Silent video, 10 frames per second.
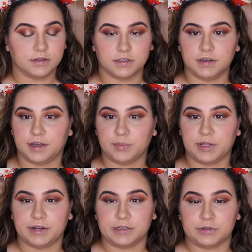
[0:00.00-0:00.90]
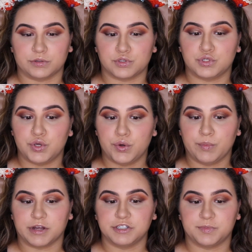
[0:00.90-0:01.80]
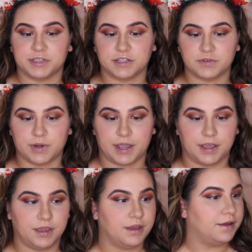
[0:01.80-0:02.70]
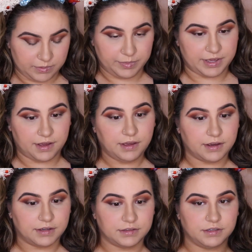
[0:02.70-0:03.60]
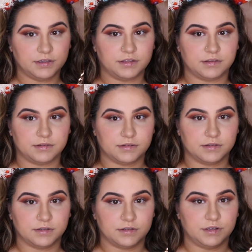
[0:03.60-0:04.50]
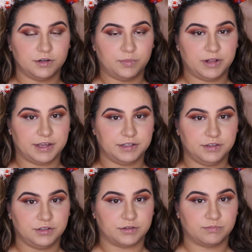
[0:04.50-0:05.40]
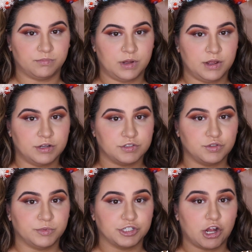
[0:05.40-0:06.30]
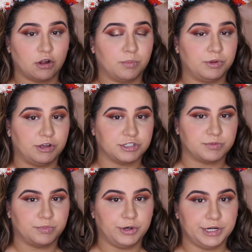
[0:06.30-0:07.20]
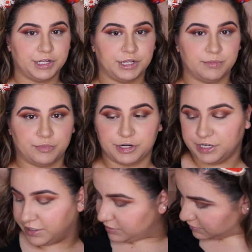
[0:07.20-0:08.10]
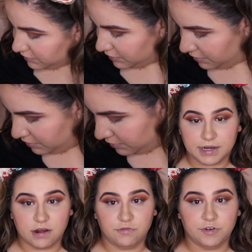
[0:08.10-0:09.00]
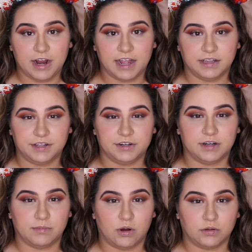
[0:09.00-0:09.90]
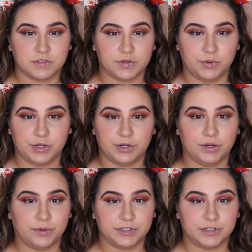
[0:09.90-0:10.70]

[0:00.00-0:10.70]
I think I applied a little too much, but that's okay. But yeah, I think it applied the Super Shock blush pretty nicely. Now for highlighter, I'm also going to go